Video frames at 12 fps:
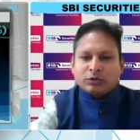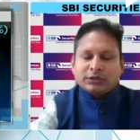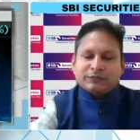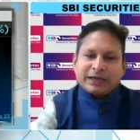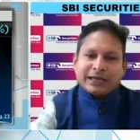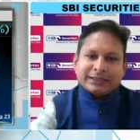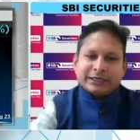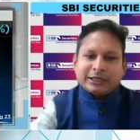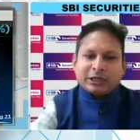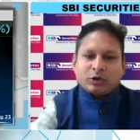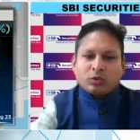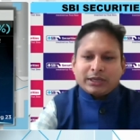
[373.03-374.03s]
the asset
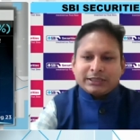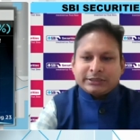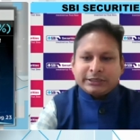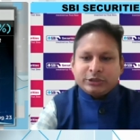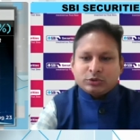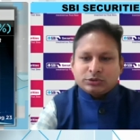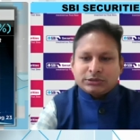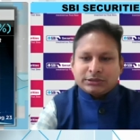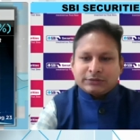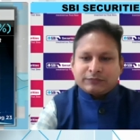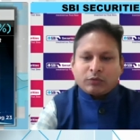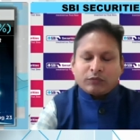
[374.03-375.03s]
turnover has reduced
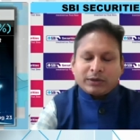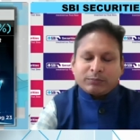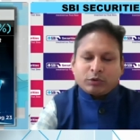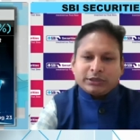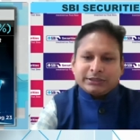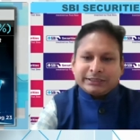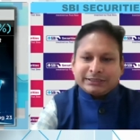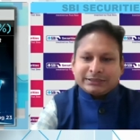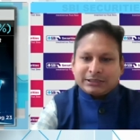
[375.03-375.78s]
from 1.6